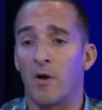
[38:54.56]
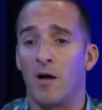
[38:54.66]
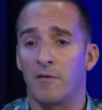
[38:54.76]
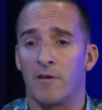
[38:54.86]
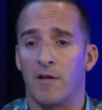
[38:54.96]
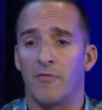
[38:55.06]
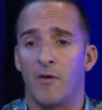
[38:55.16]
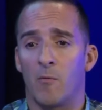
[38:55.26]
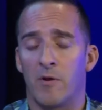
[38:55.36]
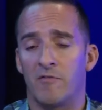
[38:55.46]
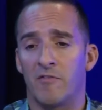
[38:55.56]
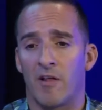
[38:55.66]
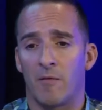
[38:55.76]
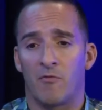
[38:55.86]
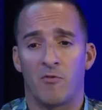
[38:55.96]
content that we've
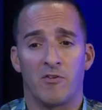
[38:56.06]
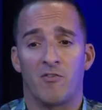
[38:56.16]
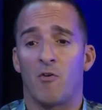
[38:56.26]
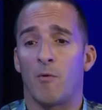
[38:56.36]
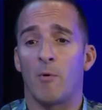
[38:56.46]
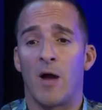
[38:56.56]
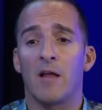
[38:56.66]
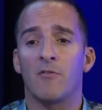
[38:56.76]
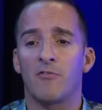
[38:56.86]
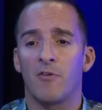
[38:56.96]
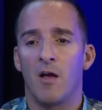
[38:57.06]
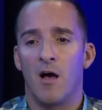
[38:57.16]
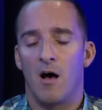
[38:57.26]
developed for each of our brands,